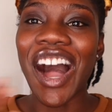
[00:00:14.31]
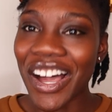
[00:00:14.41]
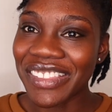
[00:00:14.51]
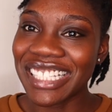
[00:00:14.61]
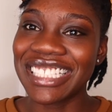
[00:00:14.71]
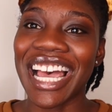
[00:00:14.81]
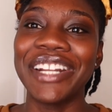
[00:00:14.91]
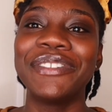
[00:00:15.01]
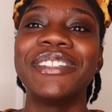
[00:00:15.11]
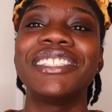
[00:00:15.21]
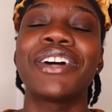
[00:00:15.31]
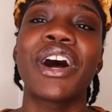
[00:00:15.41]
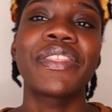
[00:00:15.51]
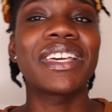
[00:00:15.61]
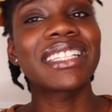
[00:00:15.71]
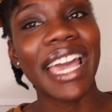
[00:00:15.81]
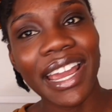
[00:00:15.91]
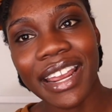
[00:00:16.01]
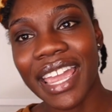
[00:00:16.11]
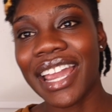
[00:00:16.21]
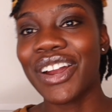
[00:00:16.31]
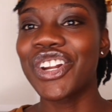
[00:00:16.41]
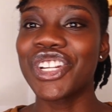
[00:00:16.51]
On this channel, we do all things hair care,